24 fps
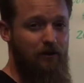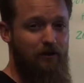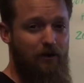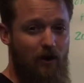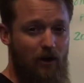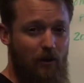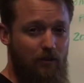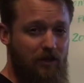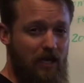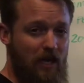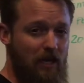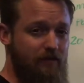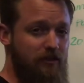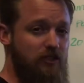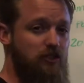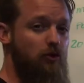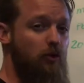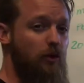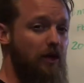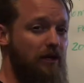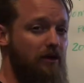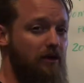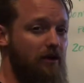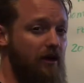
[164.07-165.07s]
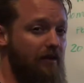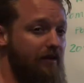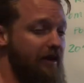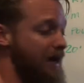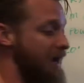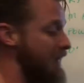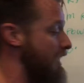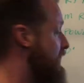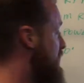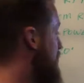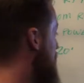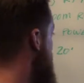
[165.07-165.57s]
don't know, I'm kind of a tweener on
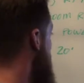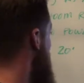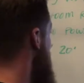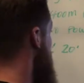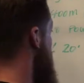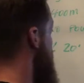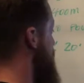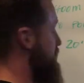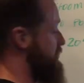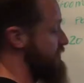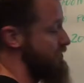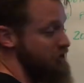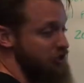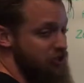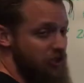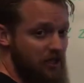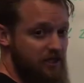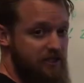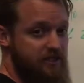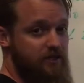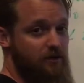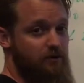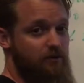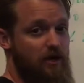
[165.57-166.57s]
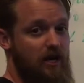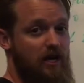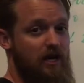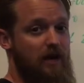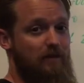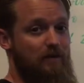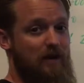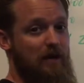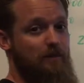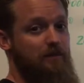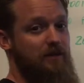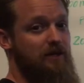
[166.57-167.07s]
that. If it's just a run,
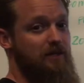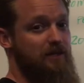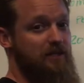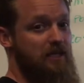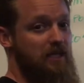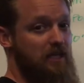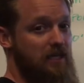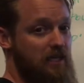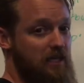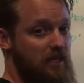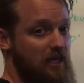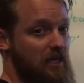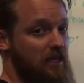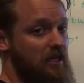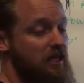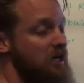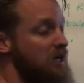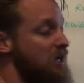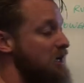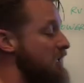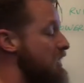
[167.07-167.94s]
I might be able to kick it in.